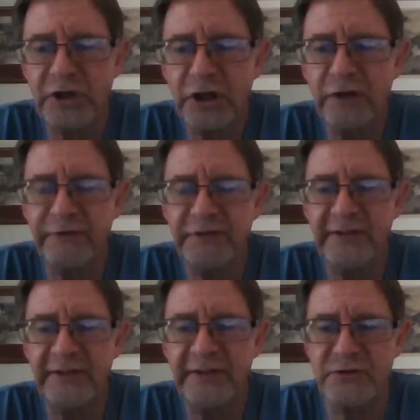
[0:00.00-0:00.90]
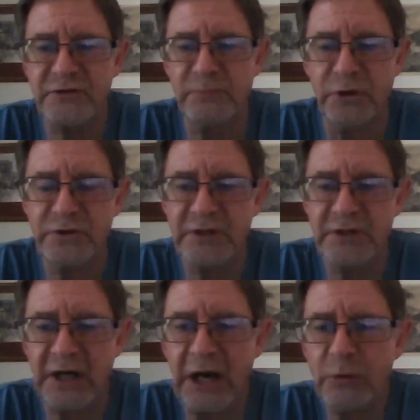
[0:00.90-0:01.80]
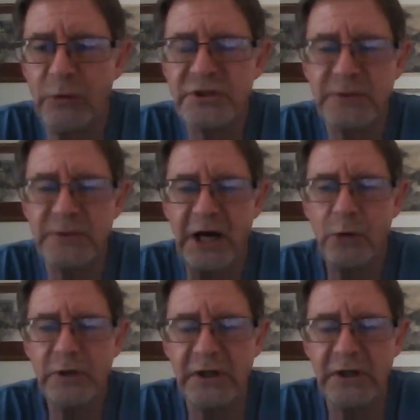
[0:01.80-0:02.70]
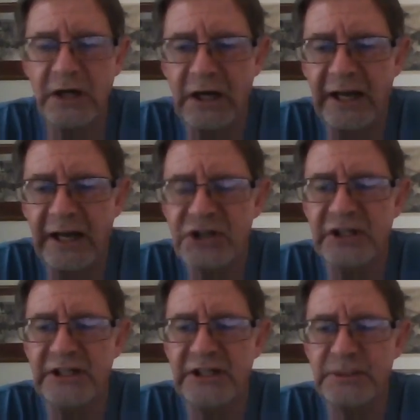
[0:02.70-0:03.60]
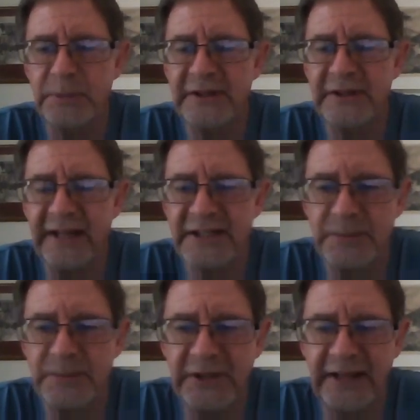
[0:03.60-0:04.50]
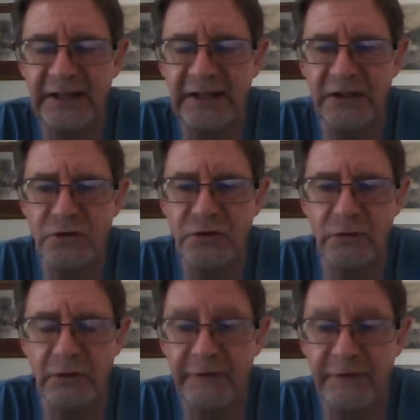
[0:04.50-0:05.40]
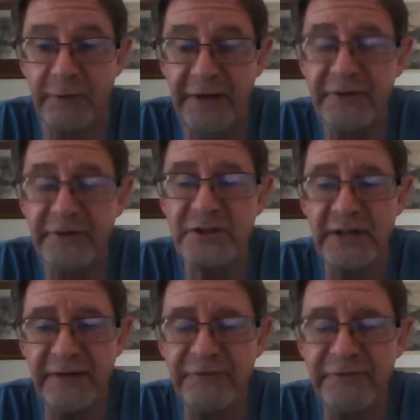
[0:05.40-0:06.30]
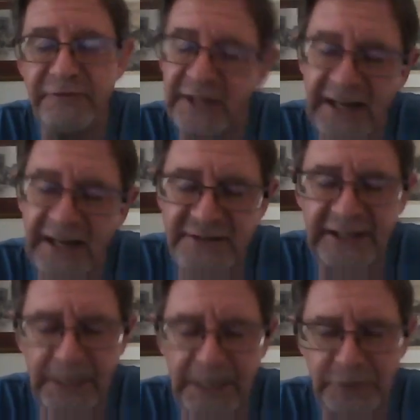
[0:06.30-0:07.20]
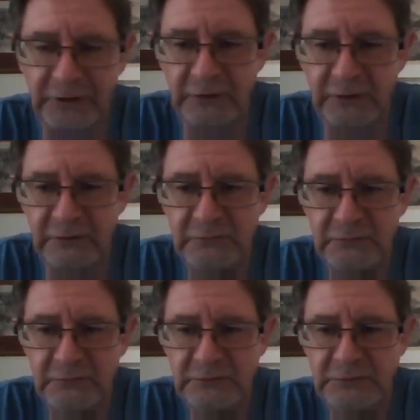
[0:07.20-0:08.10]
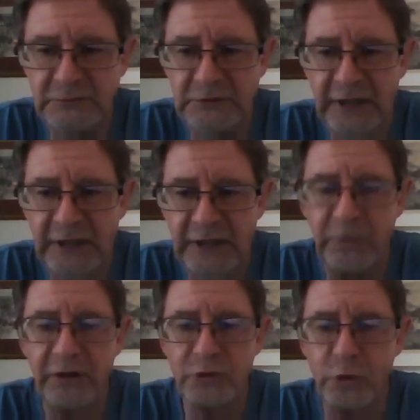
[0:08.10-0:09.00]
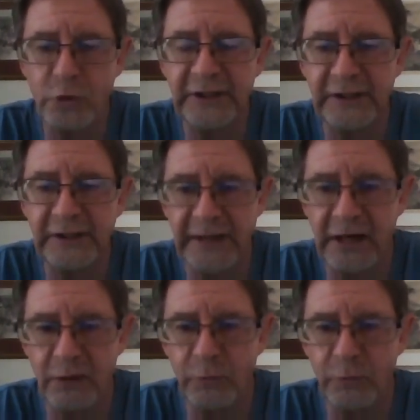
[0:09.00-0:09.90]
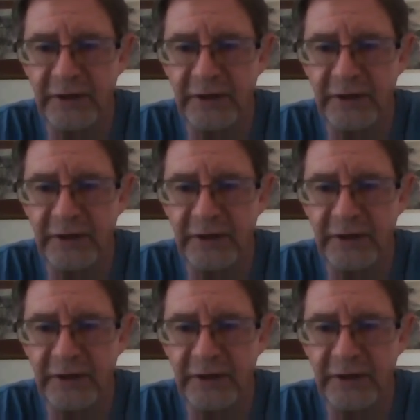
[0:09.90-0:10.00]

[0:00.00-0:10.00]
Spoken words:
to get a 50,000 birds, I would actually split that into, if he has the capital, and we are talking now,